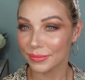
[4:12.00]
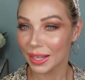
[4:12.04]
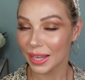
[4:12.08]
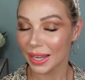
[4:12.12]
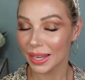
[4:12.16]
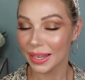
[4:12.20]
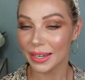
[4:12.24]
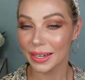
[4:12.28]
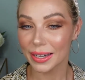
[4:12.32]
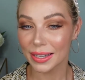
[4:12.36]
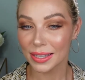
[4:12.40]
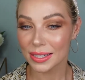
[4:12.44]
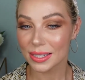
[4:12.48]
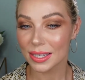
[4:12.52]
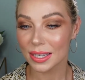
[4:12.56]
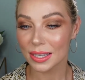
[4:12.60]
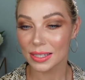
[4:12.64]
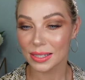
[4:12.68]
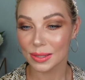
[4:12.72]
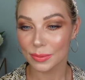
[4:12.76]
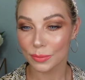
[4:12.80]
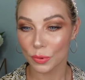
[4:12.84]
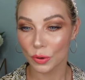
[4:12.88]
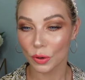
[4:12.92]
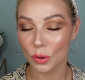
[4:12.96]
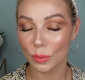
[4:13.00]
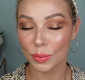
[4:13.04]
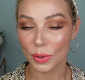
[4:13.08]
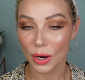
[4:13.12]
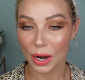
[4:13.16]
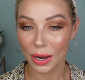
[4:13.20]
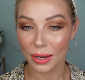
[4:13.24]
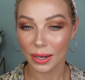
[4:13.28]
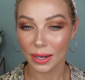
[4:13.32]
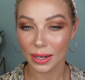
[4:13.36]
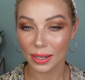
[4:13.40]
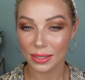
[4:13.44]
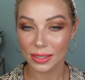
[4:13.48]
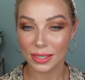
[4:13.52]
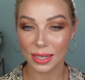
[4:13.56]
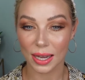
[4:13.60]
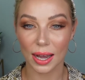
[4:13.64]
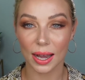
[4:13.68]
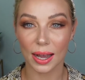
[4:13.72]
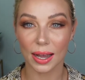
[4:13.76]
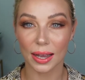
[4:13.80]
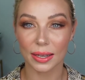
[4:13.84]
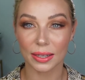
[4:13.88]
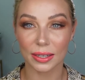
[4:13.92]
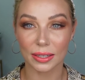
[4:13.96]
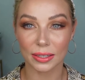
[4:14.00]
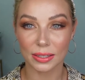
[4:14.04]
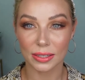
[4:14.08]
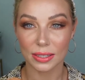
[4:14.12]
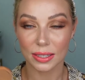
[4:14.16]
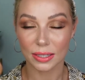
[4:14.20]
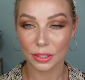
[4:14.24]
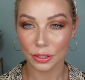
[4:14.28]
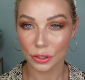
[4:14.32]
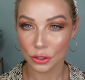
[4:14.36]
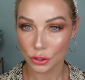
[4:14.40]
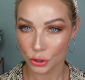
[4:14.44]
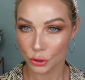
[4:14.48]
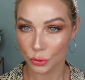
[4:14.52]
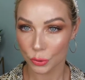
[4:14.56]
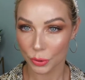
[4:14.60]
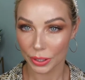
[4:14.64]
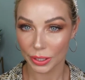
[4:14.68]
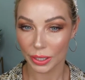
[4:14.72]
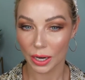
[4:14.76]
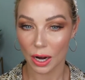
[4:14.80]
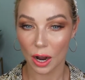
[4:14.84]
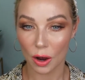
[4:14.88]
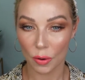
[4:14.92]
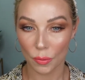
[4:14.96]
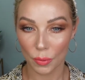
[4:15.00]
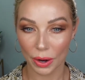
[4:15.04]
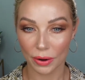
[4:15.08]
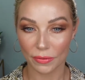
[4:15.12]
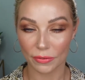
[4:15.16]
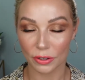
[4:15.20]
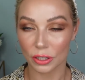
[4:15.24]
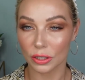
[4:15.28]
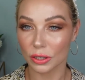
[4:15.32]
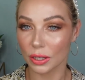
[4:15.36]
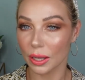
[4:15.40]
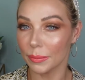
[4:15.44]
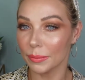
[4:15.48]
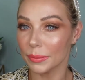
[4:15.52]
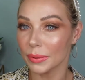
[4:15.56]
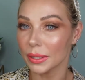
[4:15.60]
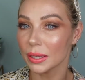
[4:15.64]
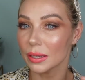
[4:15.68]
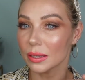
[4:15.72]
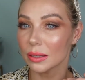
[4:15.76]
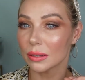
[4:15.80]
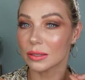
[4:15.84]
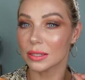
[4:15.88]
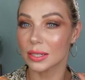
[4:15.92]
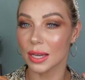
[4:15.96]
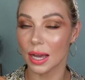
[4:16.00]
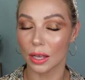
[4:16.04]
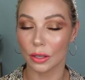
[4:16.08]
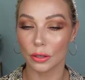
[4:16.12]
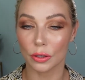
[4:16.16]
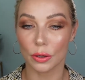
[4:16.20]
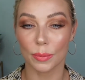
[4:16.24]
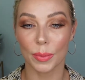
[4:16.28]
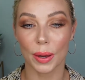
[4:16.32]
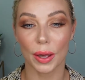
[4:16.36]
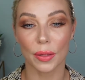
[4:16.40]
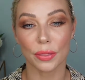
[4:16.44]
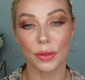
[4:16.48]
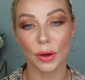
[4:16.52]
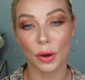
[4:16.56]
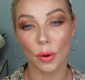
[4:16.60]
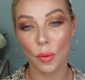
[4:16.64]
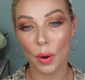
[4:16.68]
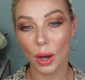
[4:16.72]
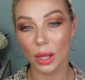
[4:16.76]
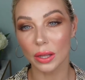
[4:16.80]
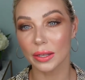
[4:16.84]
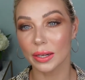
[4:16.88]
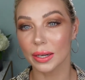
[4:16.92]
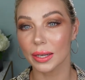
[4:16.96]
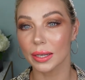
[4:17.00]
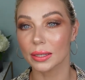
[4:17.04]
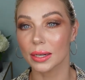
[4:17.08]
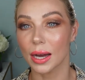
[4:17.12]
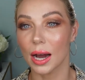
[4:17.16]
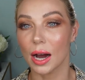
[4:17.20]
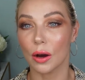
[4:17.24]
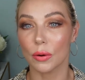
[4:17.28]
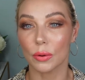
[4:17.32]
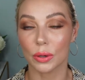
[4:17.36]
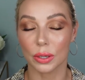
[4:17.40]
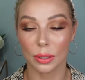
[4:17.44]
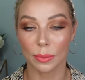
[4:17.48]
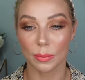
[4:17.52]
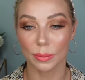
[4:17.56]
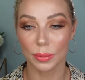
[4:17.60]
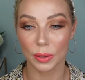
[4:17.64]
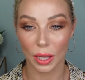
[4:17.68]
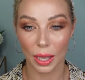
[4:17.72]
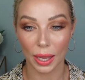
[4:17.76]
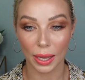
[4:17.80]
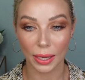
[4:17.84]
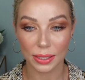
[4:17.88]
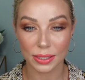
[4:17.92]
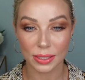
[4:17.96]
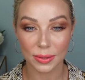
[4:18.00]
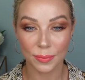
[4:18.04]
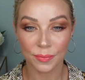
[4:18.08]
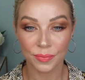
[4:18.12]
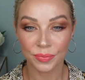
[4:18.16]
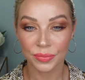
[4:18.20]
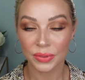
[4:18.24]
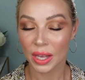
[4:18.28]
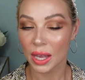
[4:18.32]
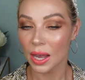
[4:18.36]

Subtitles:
It is a small product. I did enjoy it, however. Let me tell you about the quality and how it applies.